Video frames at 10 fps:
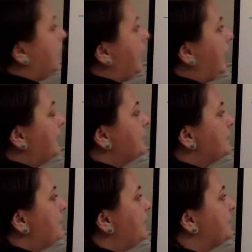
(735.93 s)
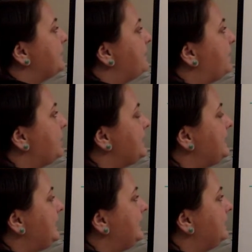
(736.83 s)
8 minus
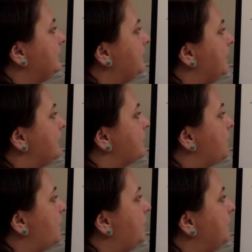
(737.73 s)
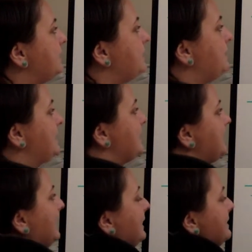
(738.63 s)
14 is going to be
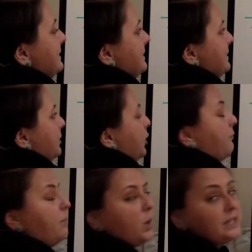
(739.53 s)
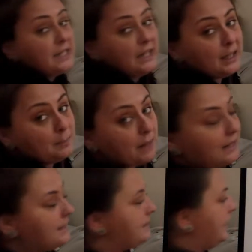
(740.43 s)
6. Or 14
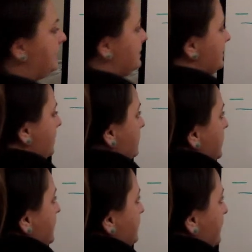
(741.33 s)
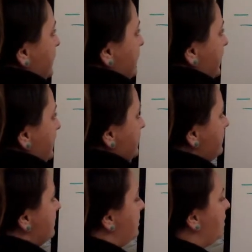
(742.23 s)
minus 8 is going to be
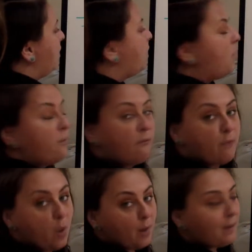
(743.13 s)
6. 4